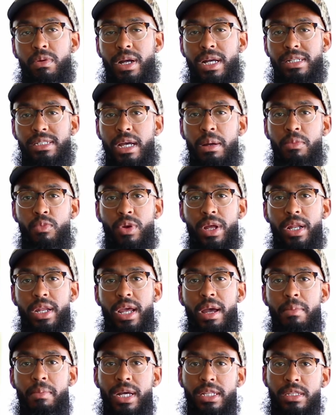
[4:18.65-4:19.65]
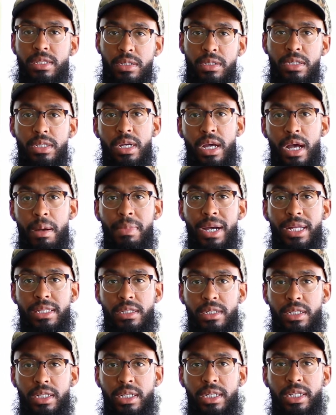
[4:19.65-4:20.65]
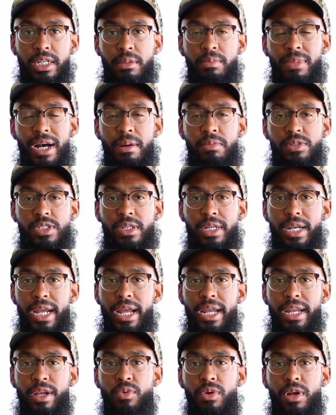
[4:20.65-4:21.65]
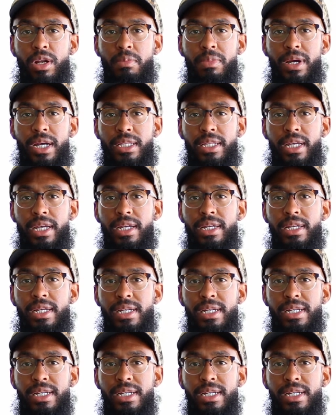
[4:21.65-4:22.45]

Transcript: I said, I'm ready. I'm about to lead a Bible study. I ain't worried about that.